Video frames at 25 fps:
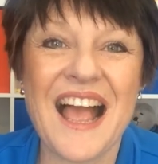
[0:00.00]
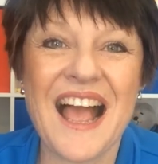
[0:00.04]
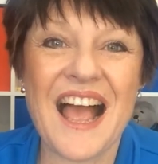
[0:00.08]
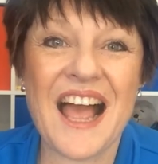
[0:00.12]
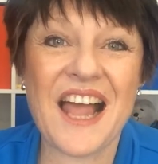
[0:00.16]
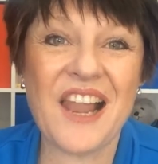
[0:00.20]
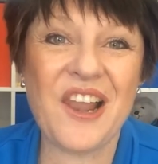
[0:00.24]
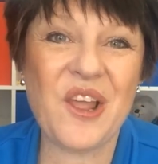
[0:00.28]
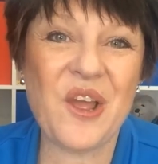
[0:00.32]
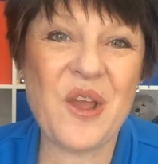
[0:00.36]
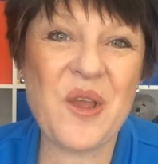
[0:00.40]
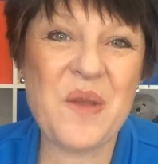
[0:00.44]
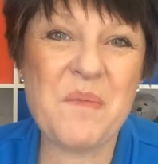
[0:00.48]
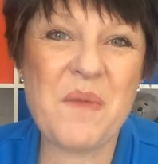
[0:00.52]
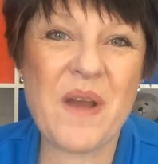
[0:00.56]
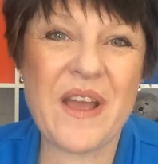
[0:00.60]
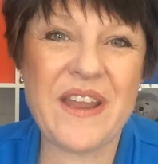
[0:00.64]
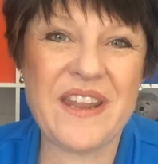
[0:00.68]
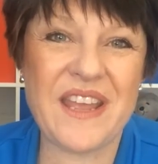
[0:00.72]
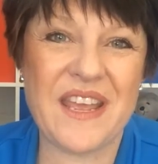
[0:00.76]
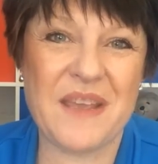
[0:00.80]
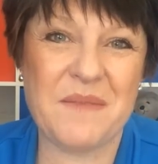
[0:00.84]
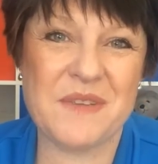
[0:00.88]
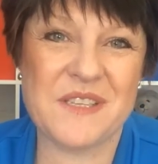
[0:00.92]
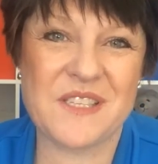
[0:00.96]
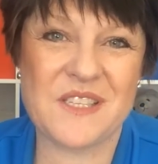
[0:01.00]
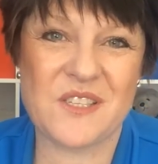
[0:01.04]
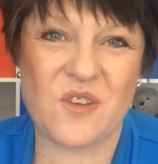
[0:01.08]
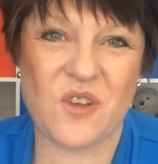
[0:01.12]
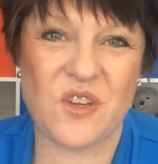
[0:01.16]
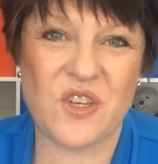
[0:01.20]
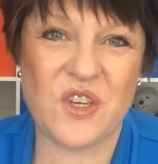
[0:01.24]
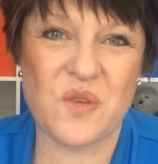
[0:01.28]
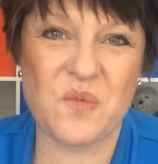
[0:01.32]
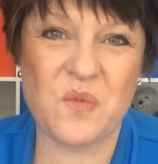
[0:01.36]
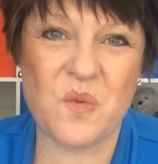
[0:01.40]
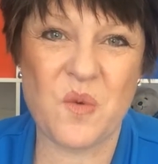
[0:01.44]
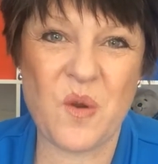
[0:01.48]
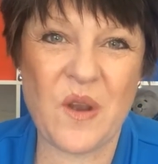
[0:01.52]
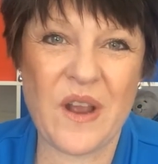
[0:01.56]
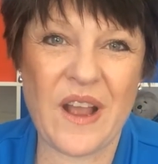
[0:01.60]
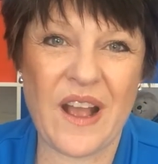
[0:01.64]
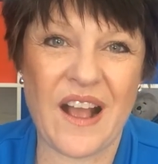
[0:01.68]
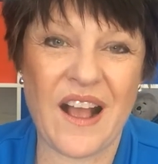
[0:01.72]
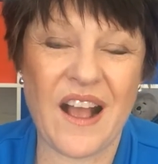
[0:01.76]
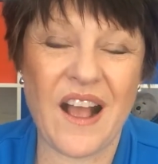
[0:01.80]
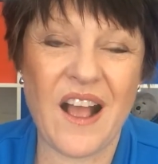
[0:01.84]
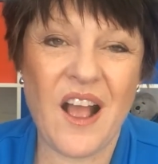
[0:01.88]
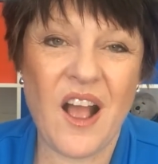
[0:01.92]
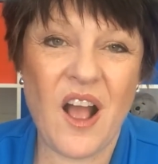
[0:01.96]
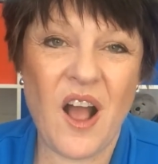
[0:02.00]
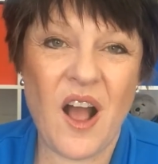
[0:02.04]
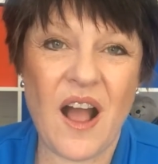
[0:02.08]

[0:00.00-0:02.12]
Hello, my name is Sonia Walker.